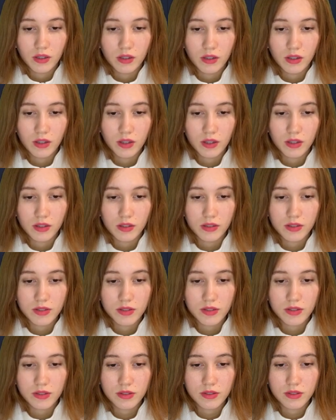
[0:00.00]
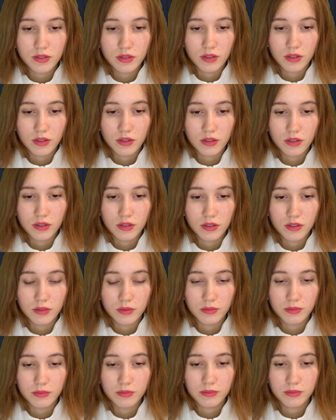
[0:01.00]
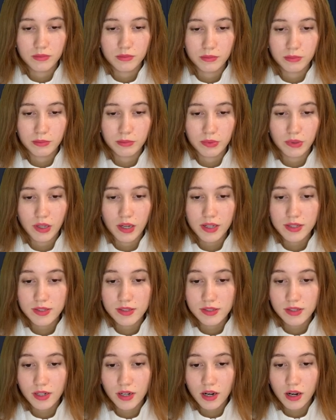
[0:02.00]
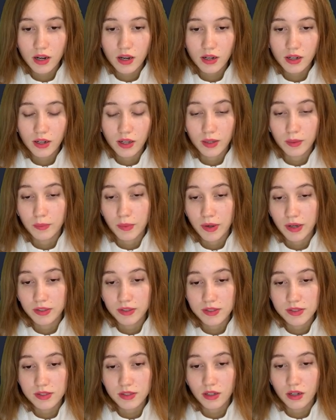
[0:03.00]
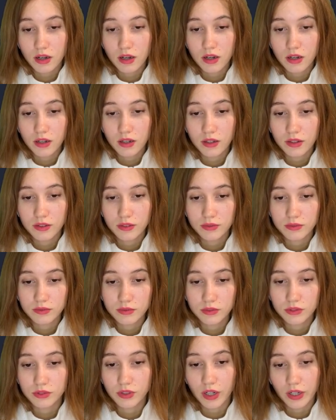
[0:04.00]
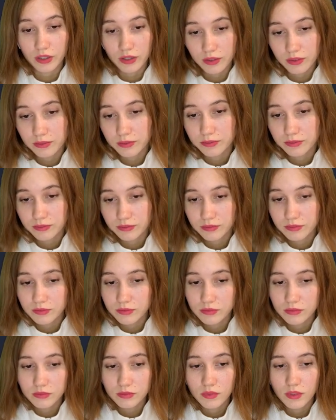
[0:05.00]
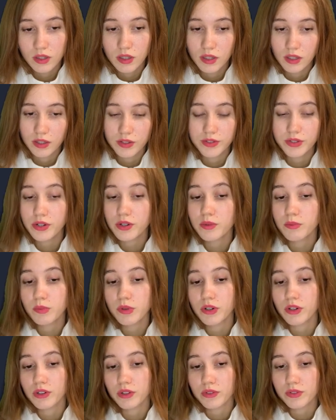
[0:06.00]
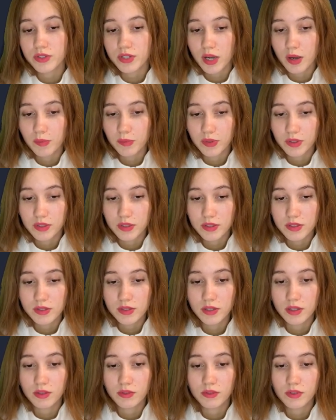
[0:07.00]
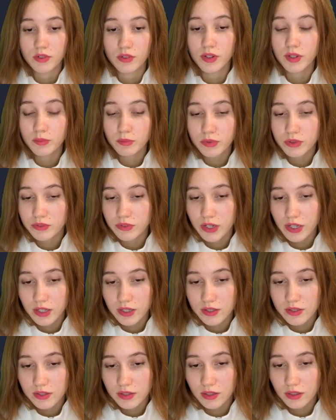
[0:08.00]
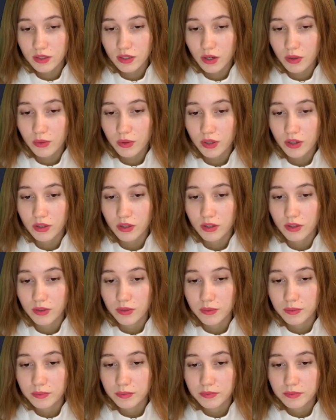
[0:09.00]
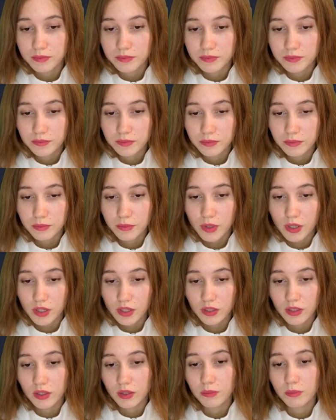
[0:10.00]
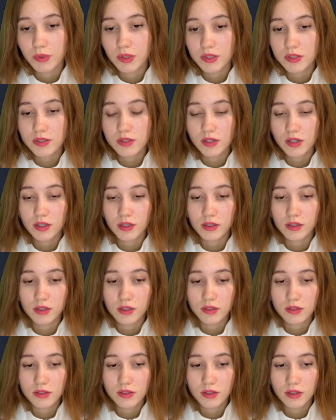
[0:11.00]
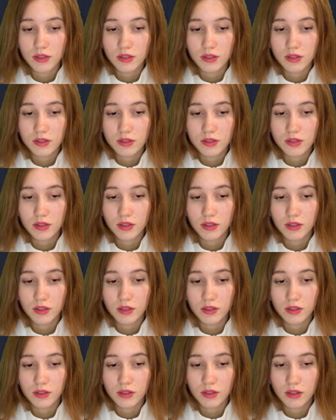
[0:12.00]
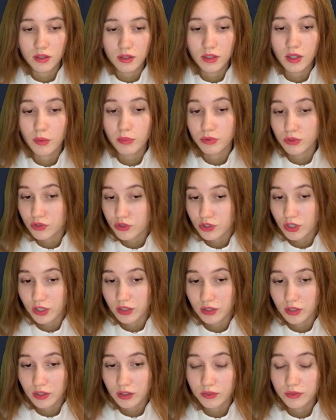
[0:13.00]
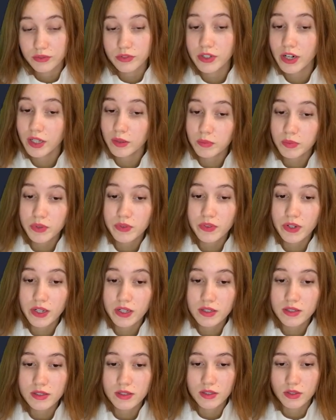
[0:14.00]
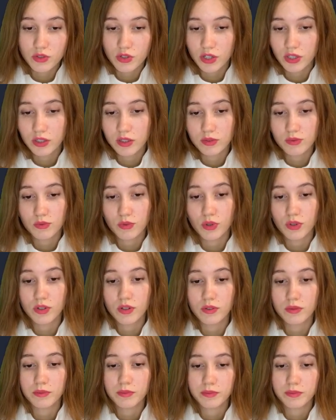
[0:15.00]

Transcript: it's uh, plus the eye and minus the eye red. A certain period of time that it's if green prevails in our market, it means that this is the an upward trend. If red prevails, the trend is for the